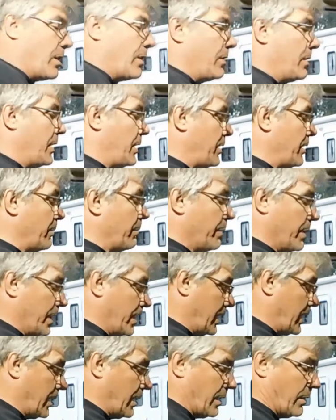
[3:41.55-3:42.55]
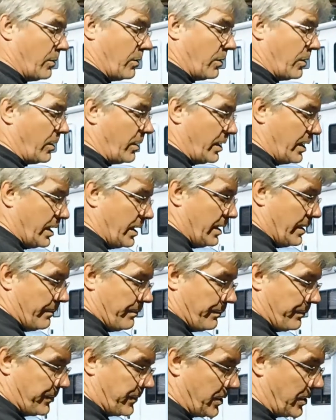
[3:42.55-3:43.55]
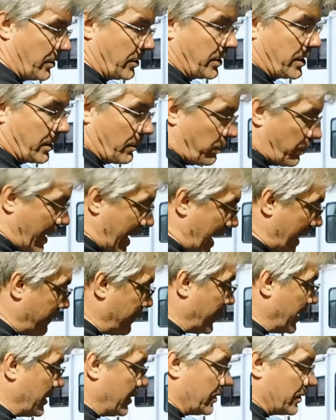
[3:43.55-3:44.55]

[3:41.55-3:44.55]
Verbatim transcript: underneath your butt again, or you know, you can wrap it.